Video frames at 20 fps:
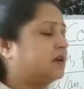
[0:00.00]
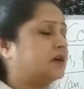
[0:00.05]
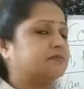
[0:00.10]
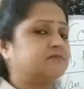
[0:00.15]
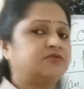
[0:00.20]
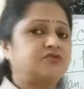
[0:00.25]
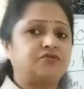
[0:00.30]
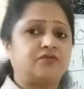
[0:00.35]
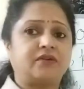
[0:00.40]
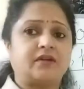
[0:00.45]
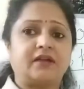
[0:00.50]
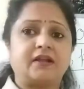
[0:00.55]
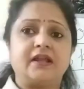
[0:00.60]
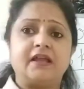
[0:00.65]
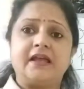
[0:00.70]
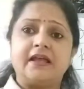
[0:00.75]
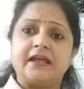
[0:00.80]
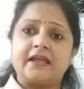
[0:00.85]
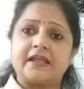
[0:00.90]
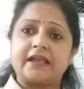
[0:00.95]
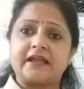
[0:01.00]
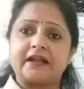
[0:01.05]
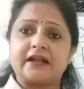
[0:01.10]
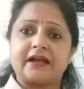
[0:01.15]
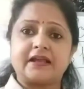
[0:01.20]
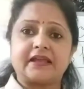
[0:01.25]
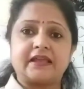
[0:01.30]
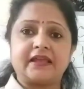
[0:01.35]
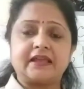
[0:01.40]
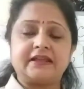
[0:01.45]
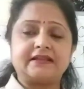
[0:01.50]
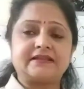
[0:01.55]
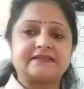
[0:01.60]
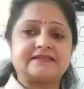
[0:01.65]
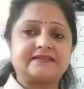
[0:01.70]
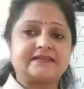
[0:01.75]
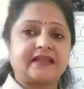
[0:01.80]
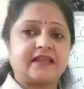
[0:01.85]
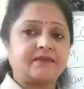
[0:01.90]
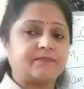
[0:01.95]
sugar. Here again the
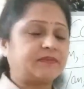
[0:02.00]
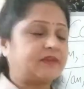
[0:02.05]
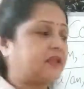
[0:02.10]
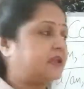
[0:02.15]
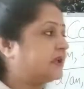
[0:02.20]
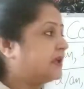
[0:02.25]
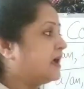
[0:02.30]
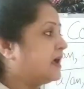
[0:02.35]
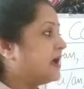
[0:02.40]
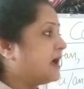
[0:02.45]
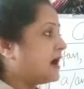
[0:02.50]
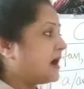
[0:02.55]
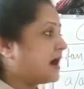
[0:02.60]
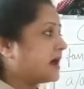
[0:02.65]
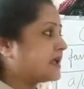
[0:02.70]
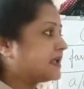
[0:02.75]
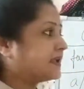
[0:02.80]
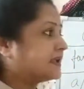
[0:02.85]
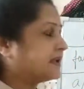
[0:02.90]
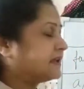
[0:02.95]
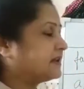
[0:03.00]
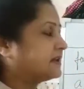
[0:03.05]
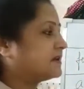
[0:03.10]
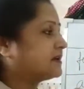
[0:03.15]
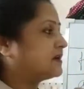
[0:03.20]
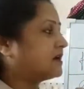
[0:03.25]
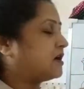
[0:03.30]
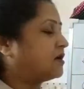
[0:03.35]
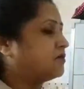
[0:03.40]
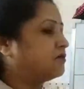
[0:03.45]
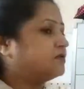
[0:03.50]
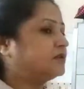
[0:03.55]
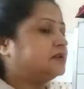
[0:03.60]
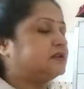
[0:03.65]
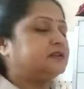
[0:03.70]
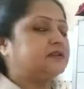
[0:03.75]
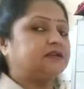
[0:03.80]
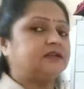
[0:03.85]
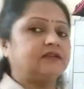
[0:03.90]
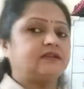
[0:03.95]
same thing. I can count
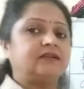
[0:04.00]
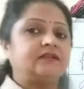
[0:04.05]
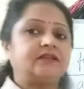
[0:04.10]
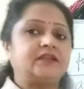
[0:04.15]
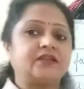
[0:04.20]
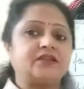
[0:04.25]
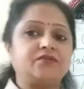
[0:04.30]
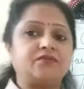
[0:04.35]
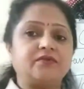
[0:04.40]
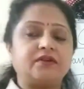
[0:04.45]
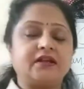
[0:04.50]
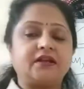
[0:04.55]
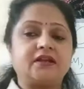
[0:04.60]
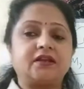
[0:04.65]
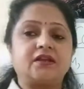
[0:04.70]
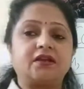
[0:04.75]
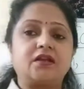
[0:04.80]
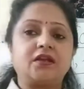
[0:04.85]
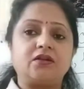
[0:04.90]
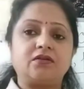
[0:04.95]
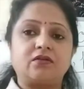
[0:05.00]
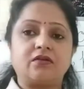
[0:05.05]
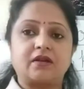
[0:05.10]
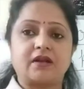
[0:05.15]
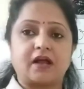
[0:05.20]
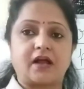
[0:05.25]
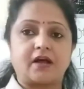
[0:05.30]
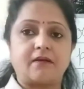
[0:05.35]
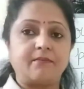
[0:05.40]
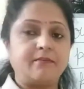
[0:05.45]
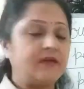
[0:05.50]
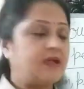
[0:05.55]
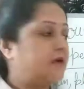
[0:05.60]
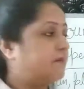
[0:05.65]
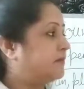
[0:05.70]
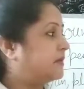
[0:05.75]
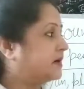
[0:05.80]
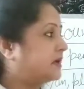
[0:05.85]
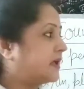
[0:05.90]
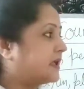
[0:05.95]
the unit kilogram,
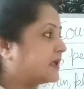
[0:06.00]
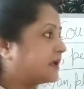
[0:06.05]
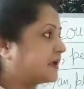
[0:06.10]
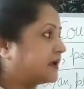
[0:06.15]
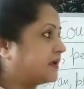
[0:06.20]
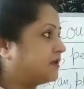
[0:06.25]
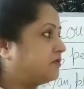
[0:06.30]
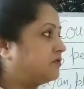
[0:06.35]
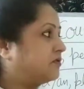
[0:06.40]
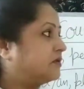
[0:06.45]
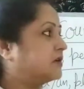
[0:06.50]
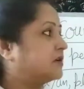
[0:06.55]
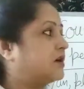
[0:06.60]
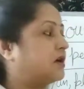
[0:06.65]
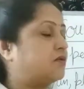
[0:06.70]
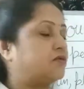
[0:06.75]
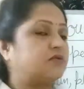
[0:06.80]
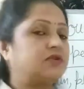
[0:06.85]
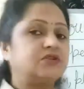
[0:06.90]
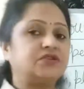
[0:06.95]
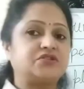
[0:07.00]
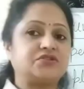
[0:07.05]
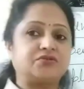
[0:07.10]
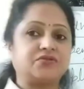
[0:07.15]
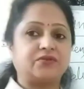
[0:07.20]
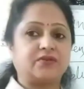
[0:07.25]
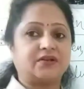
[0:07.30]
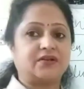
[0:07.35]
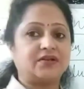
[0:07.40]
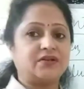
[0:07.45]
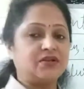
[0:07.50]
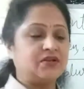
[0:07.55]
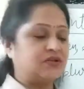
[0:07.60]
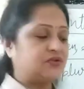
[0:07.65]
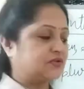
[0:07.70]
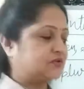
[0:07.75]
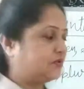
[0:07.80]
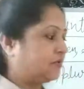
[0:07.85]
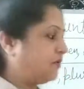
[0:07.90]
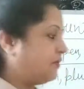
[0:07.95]
but I cannot count sugar.
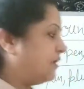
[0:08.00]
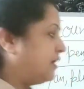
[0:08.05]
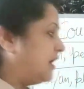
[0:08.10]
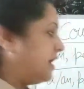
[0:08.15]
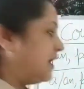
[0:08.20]
So